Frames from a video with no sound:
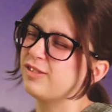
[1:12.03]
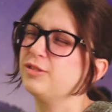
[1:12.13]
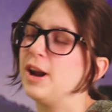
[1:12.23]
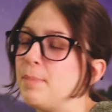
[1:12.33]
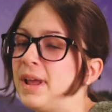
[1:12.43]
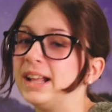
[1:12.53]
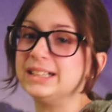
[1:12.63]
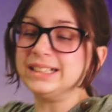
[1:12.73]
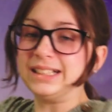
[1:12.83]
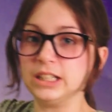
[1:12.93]
rip it.
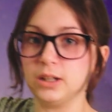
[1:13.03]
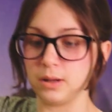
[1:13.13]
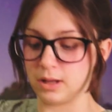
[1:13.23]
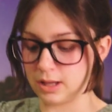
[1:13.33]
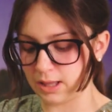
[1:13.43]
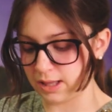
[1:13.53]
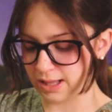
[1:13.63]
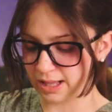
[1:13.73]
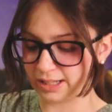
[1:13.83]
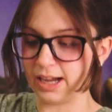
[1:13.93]

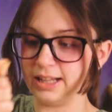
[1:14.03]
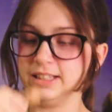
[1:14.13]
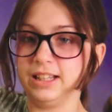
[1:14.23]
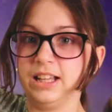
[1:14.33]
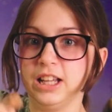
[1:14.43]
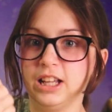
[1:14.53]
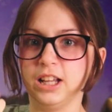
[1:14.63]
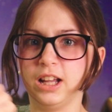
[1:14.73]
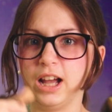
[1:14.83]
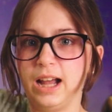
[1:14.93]
Guys,
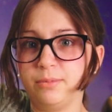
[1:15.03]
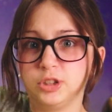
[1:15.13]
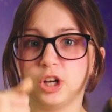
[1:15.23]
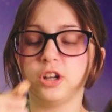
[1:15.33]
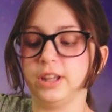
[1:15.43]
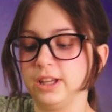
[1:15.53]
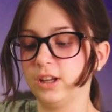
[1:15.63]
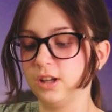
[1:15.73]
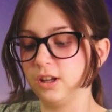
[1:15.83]
I'm struggling.